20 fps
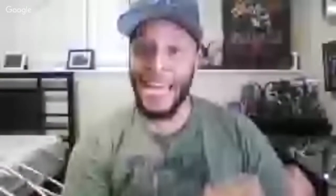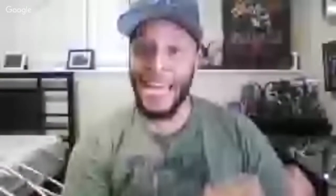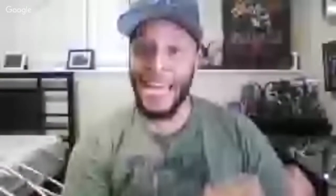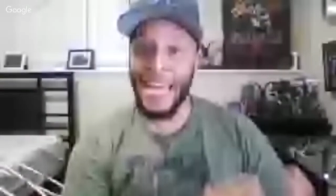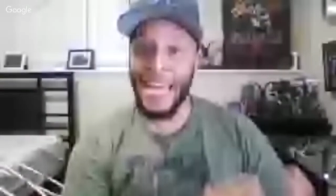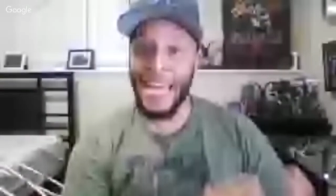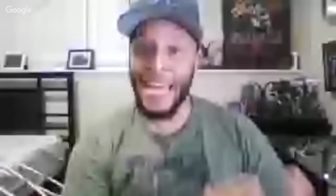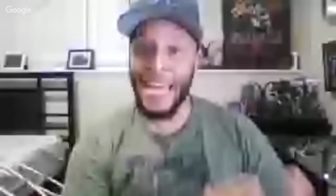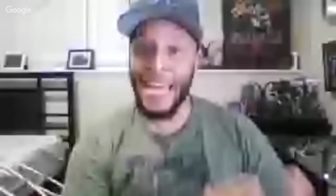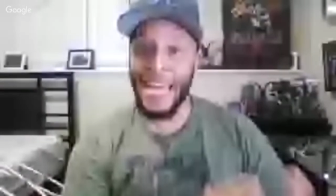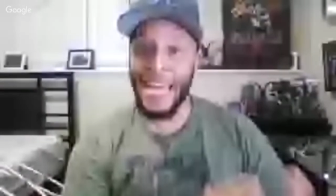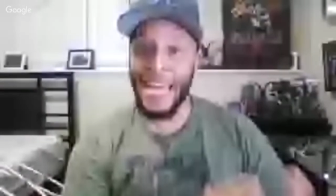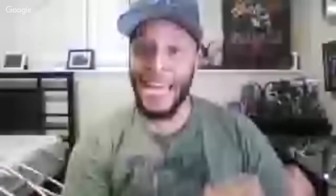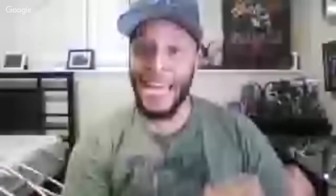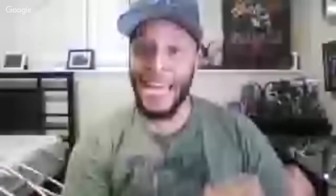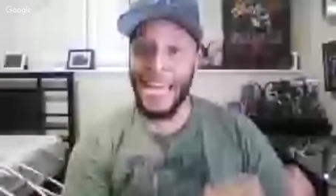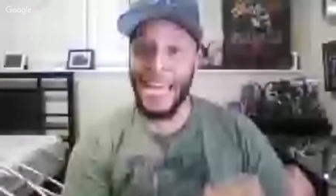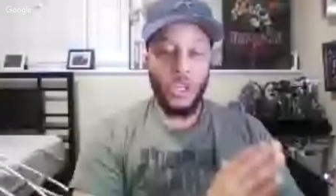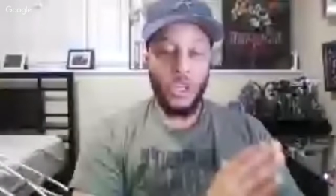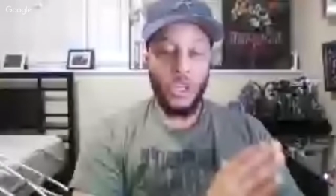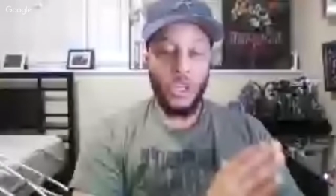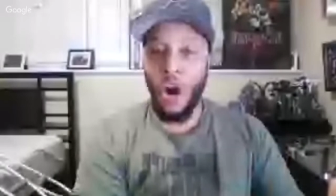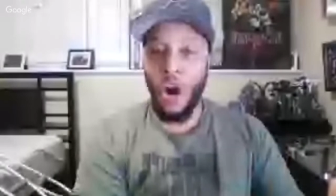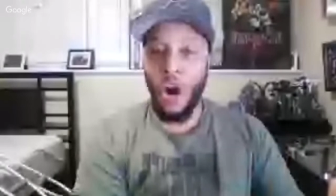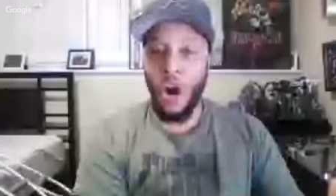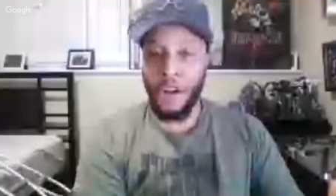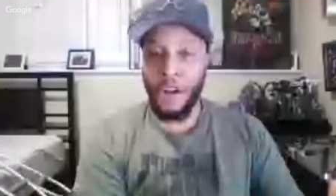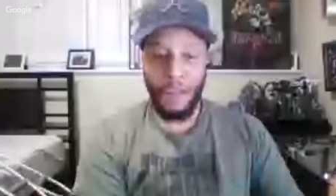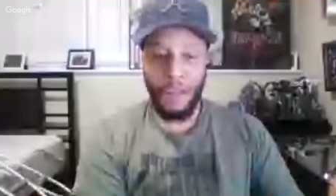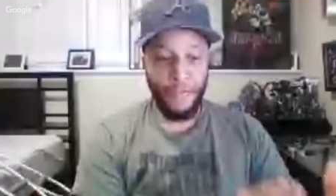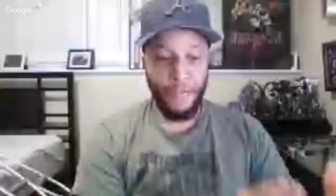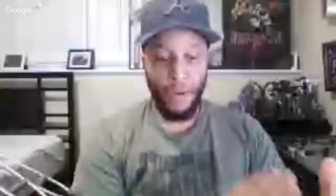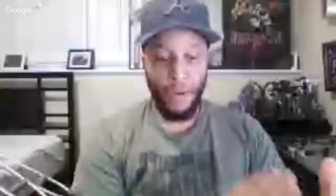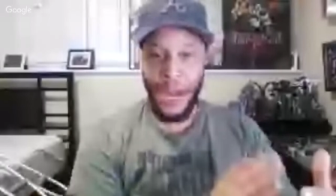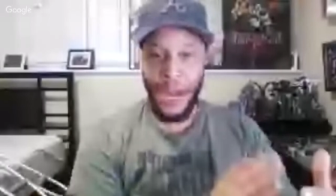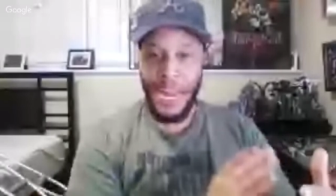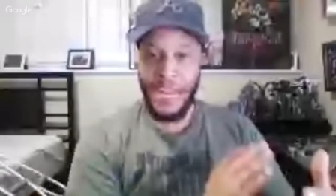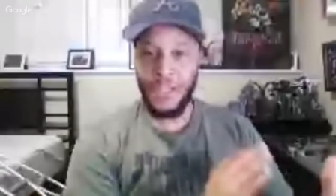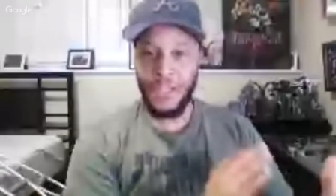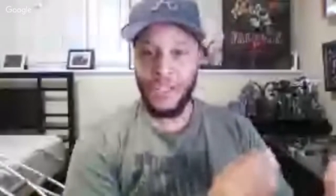it's hard for a
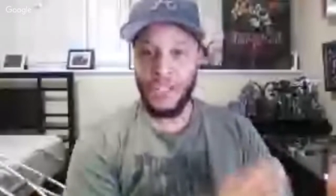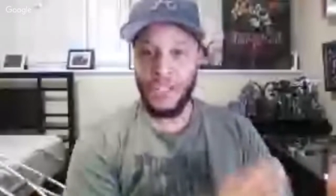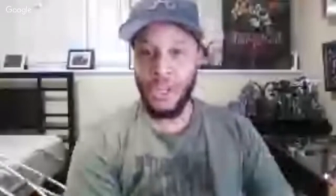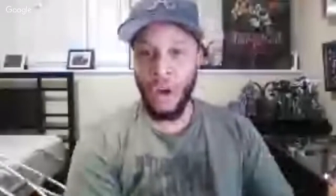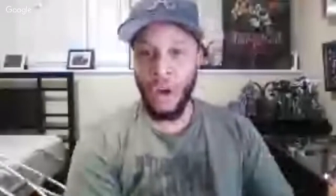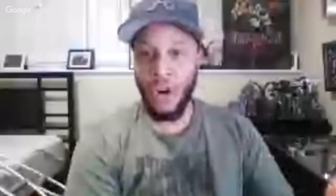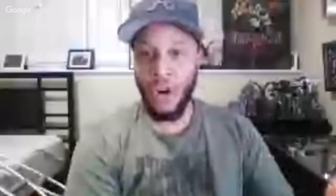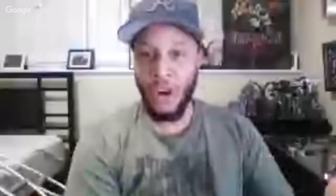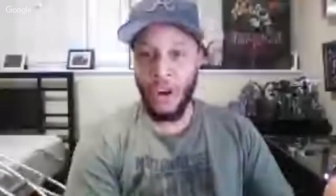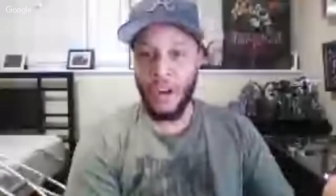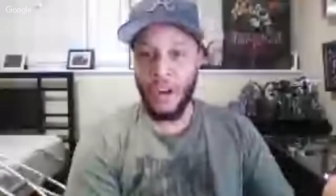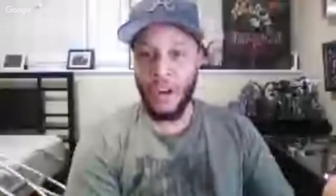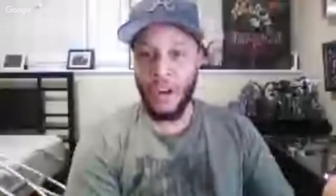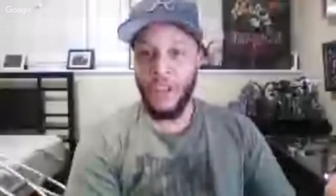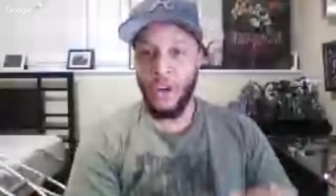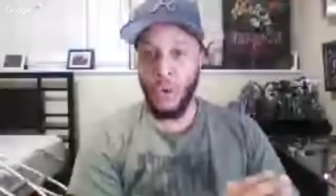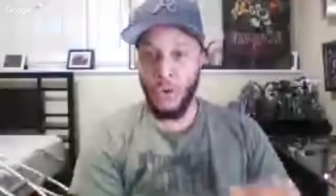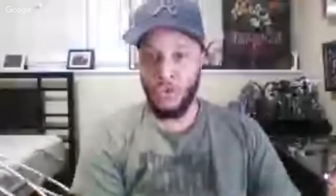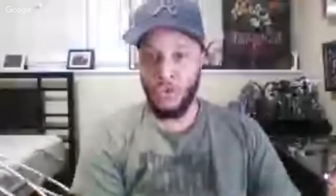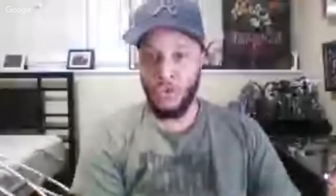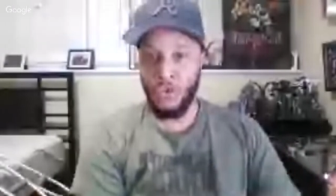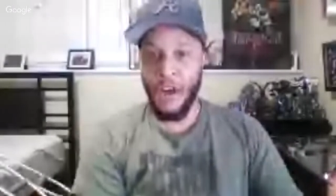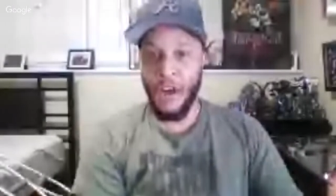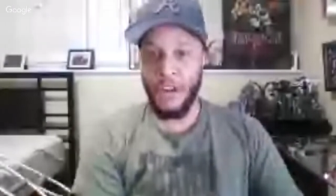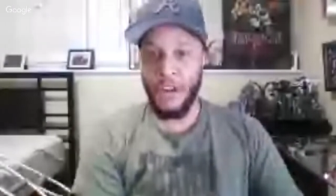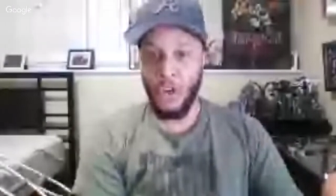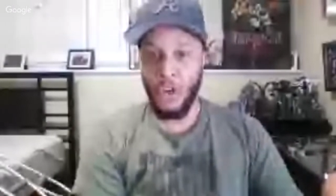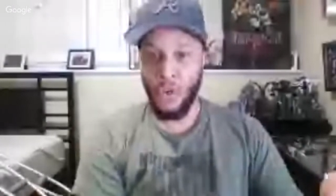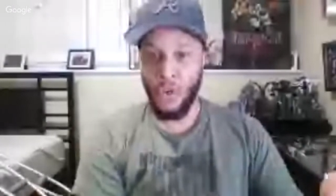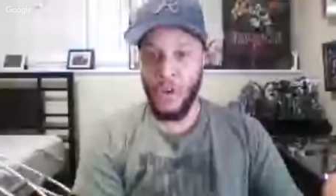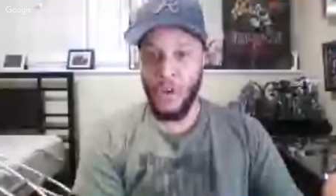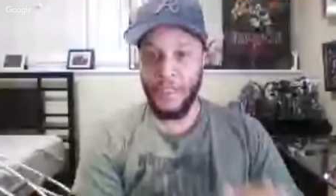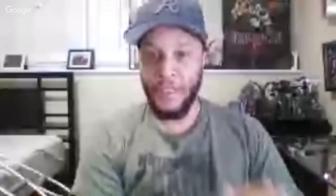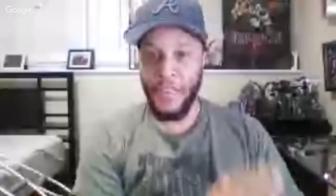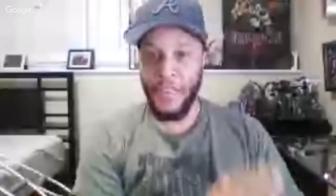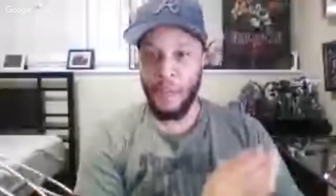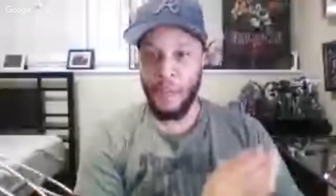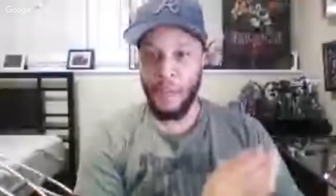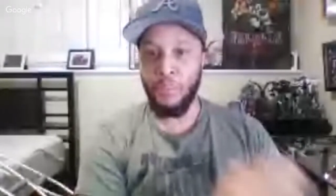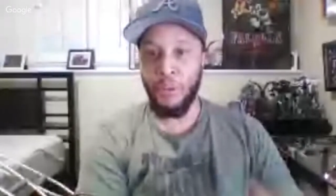star who's trying to create
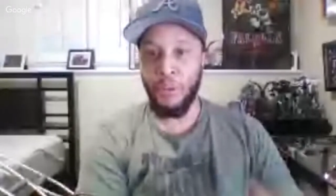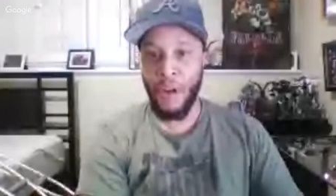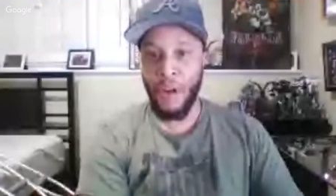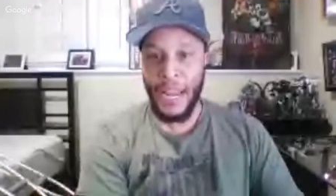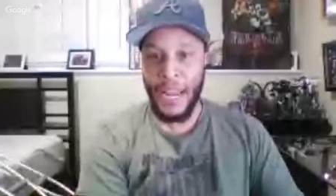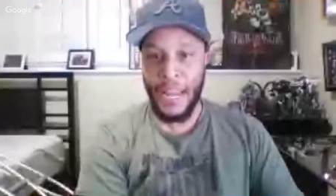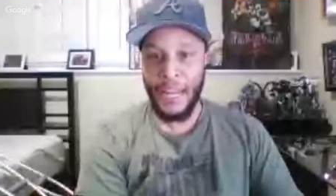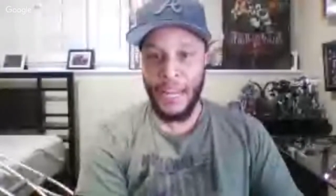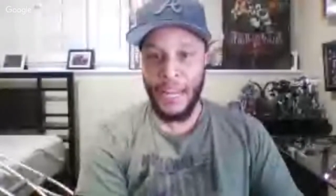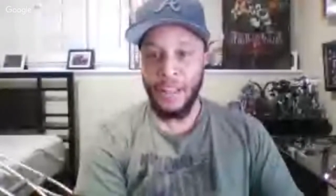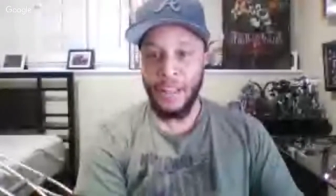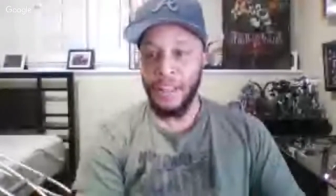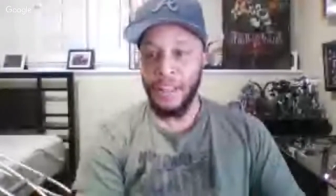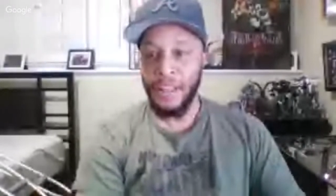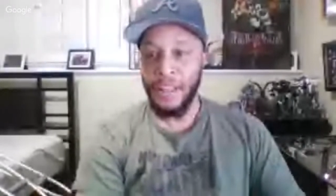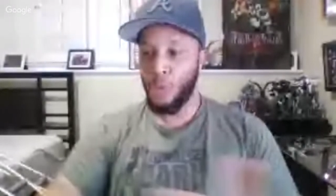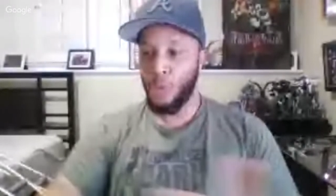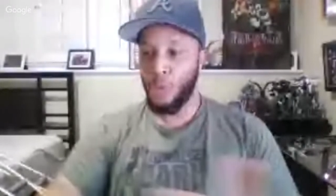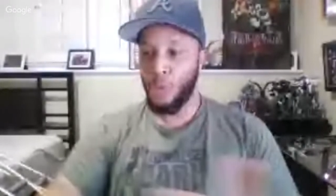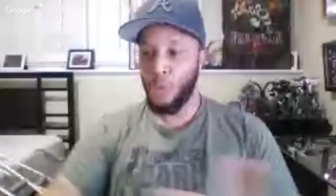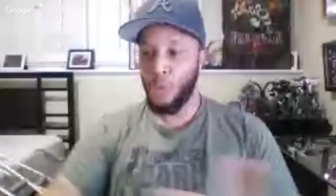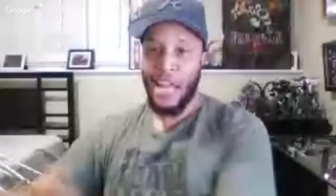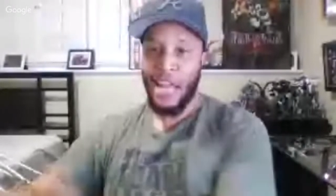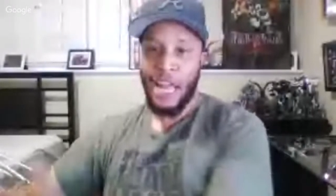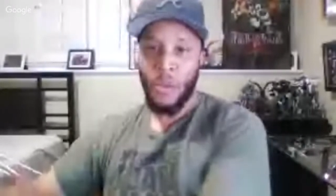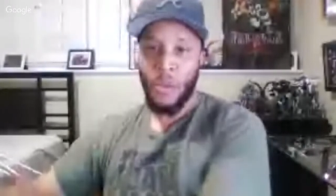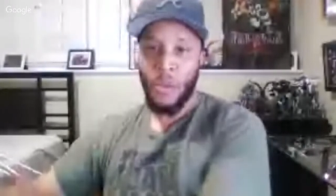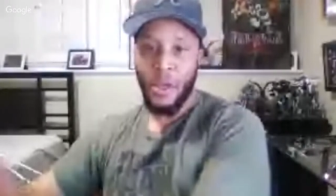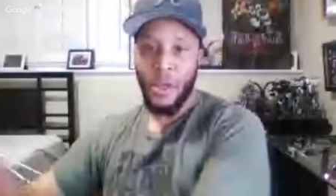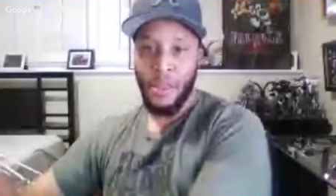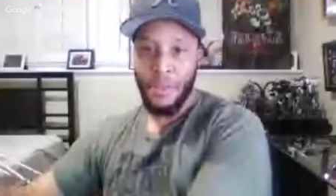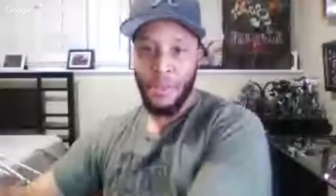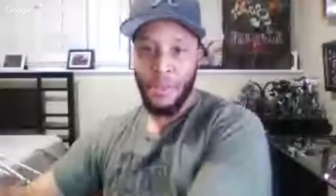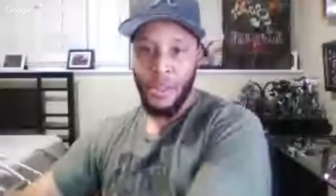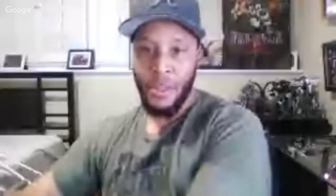their brand to play with